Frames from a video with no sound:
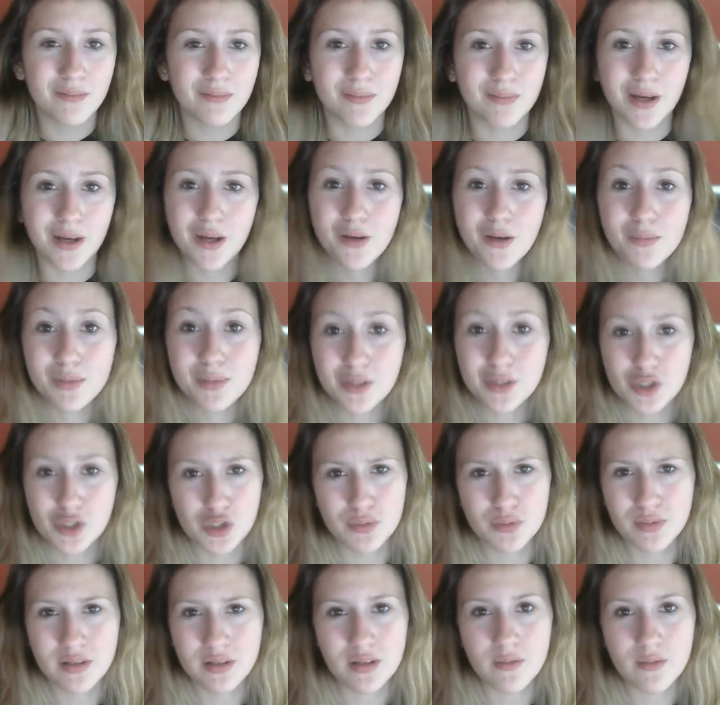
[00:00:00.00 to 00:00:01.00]
My hair bleached
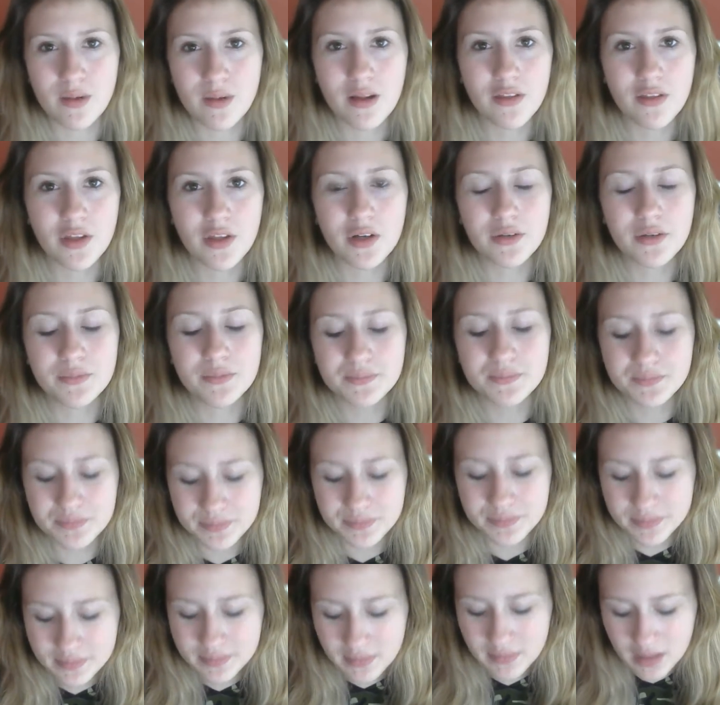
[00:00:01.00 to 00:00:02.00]
pretty well though.
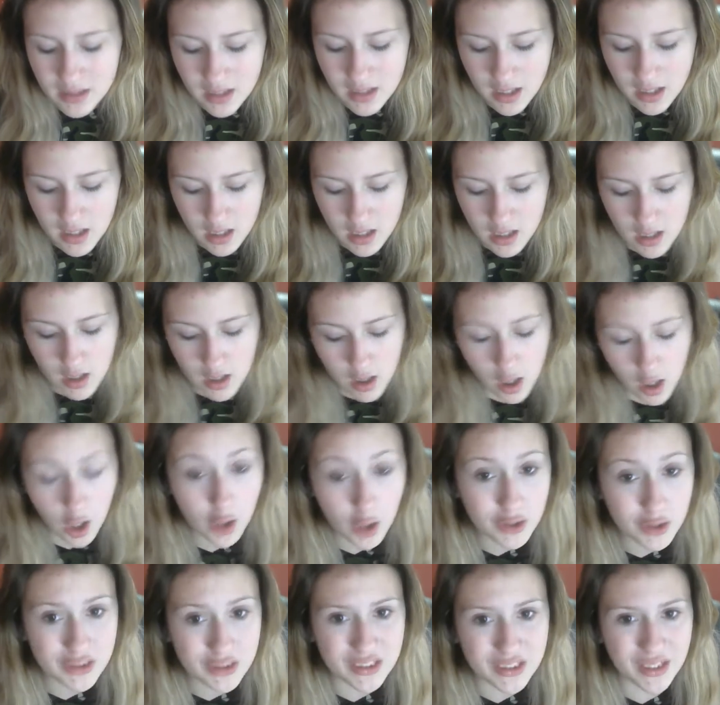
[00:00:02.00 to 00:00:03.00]

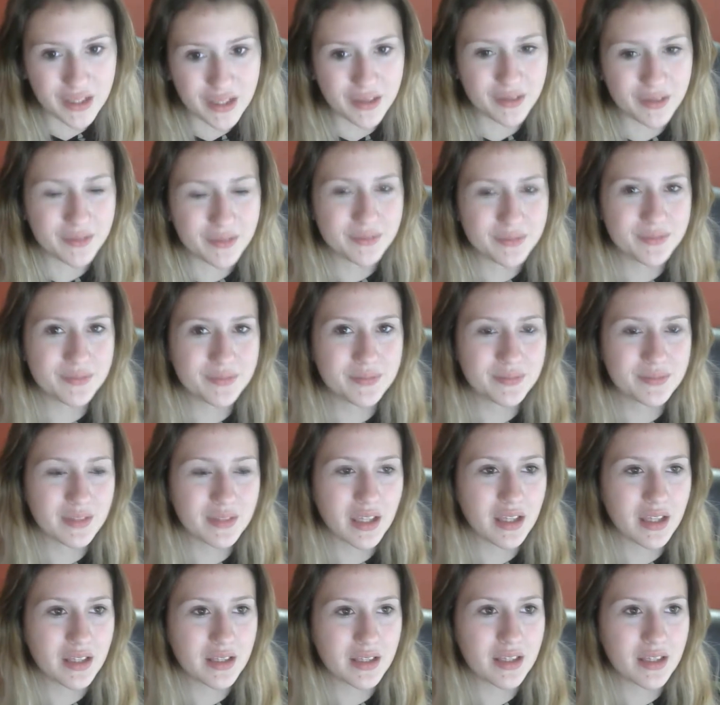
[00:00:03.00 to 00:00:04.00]
Also,
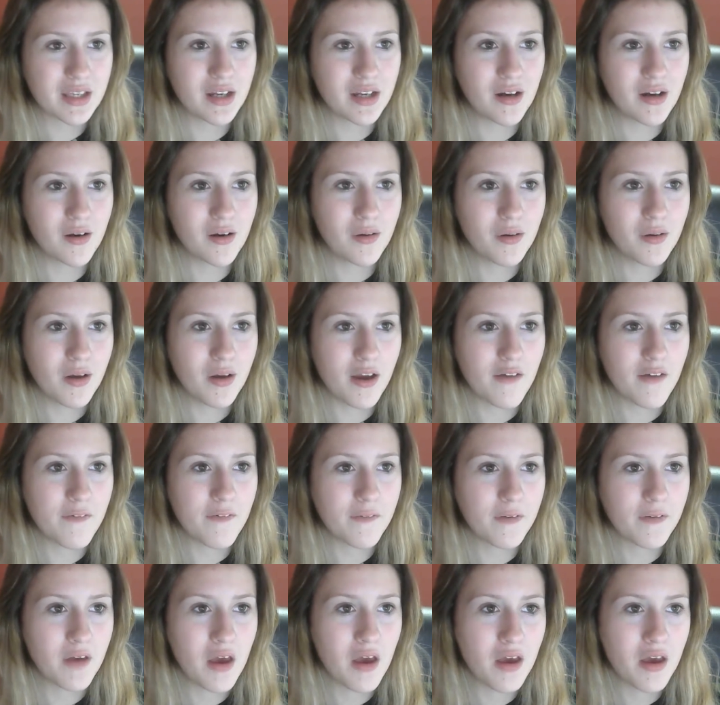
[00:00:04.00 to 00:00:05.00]
you know,
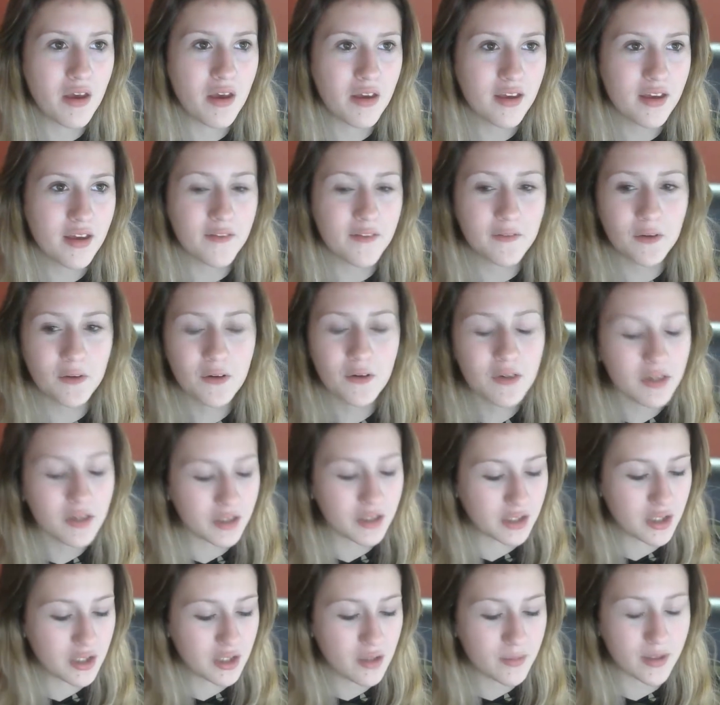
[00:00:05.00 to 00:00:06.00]
if you're
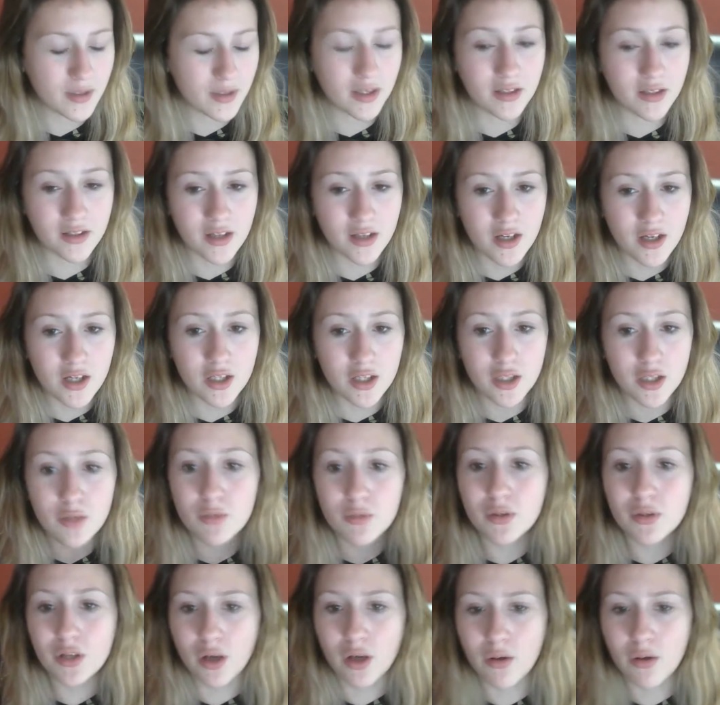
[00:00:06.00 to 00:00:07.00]
a human, you
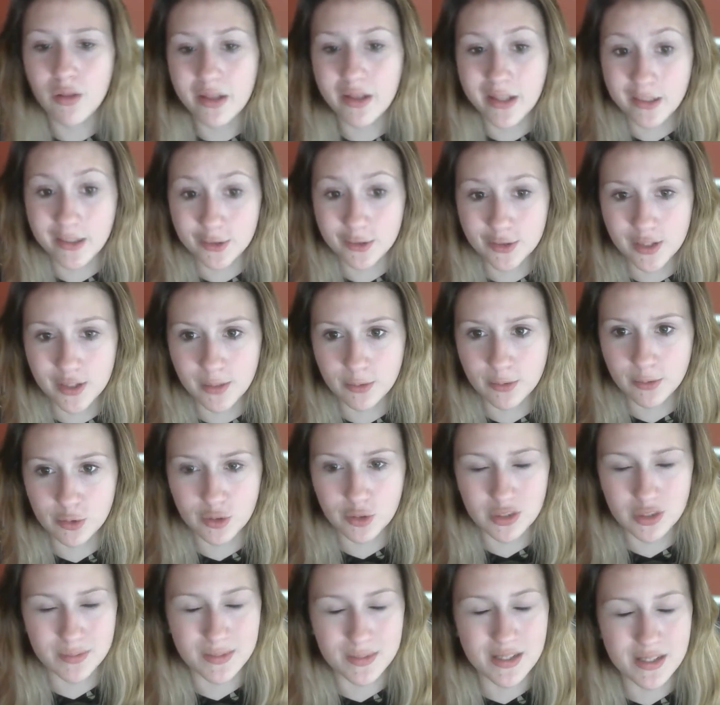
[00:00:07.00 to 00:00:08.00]
would know that yesterday was
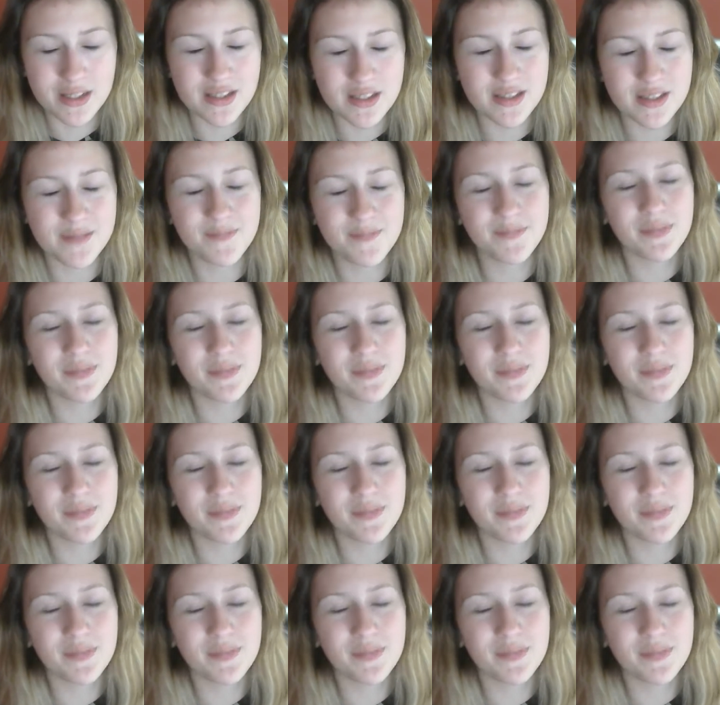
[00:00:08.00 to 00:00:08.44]
Christmas.